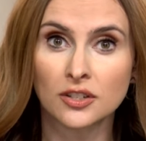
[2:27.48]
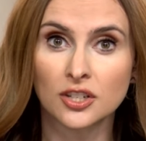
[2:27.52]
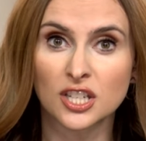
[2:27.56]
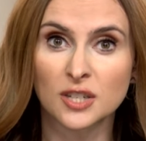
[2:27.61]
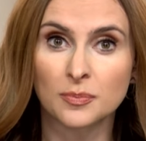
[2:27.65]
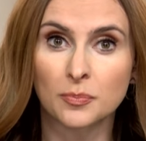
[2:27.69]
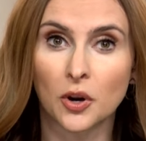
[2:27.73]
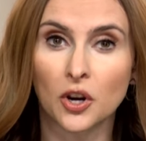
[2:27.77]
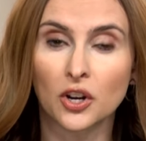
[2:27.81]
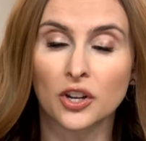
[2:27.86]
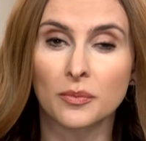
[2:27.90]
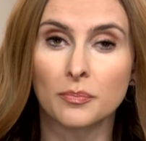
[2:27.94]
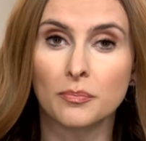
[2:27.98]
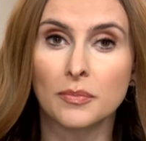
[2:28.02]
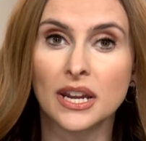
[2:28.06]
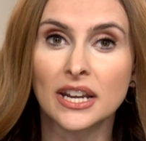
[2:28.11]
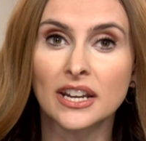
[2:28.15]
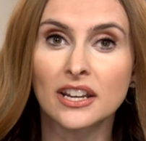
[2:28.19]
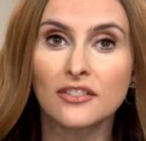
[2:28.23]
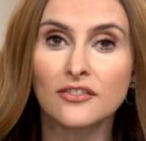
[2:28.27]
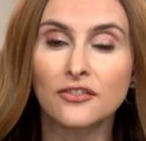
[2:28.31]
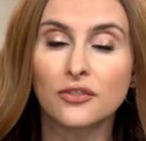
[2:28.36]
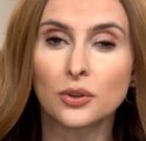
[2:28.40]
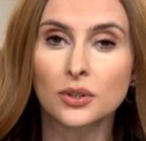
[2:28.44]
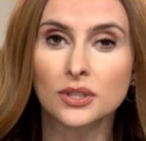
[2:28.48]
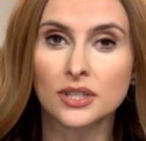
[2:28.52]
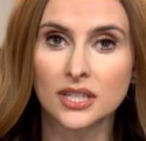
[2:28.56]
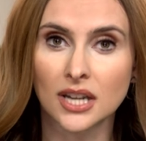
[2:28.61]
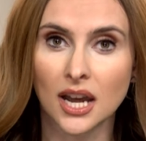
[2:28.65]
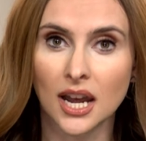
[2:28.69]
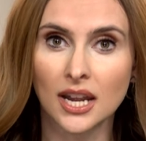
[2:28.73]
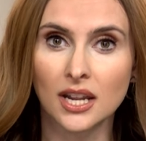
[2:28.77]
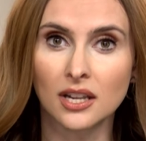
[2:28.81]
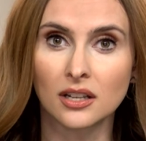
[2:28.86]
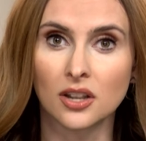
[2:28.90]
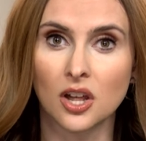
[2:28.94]
to spark meaningful
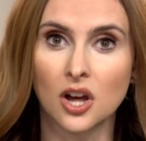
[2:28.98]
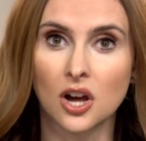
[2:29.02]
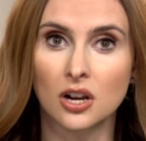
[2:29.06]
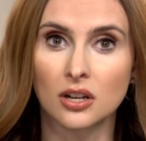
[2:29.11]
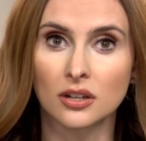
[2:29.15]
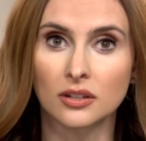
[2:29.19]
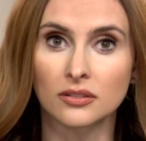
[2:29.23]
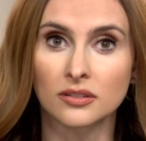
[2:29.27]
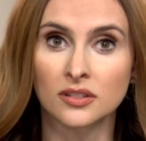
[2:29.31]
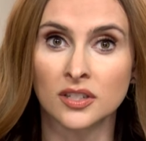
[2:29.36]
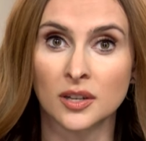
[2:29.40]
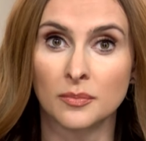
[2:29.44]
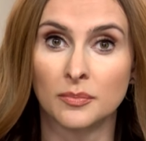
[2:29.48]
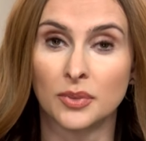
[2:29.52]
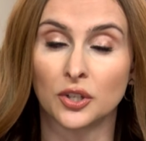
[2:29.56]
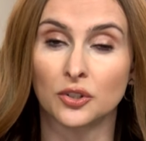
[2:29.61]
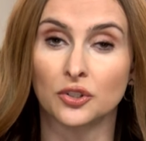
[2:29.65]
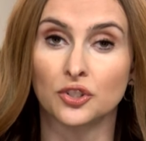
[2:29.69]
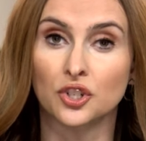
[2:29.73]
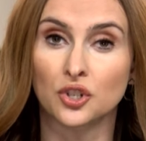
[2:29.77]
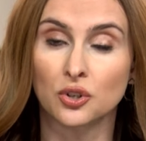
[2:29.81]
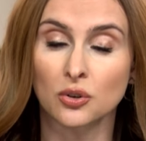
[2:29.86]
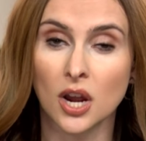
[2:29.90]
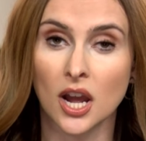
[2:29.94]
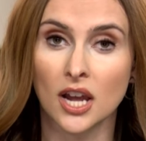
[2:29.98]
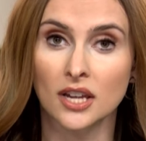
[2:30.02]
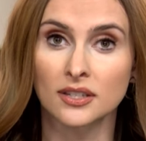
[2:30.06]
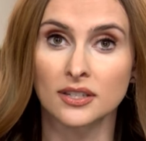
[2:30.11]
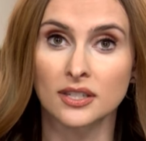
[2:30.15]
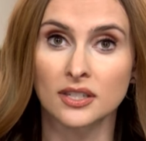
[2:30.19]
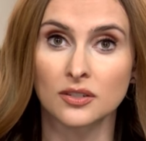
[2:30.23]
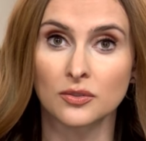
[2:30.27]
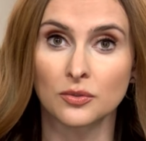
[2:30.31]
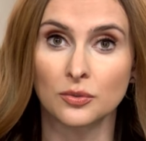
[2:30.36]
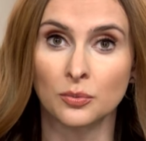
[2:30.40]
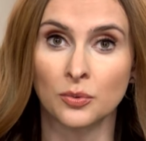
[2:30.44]
dialogue to build
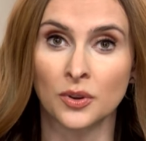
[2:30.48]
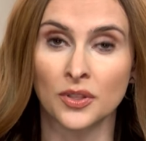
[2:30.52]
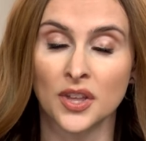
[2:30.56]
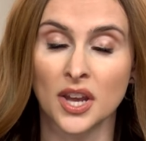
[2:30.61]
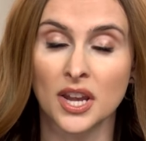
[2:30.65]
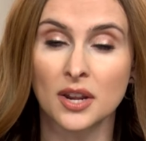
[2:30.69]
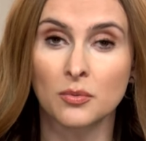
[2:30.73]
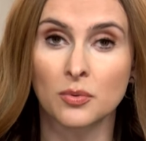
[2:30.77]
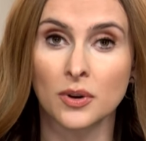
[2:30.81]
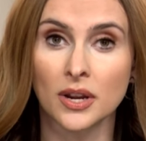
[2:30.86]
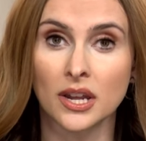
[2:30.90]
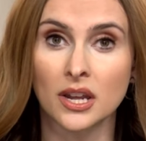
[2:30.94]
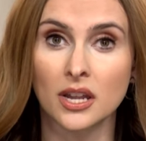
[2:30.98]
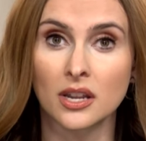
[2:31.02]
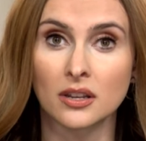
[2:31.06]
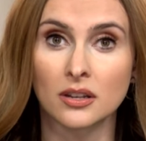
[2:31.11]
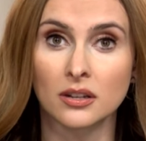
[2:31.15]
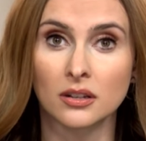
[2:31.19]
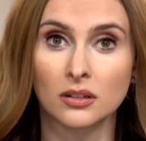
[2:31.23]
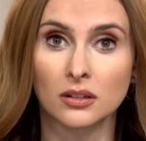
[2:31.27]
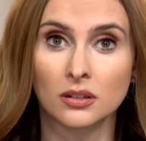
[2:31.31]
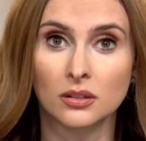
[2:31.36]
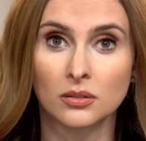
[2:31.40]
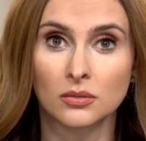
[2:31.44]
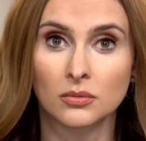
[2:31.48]
trust with Iran.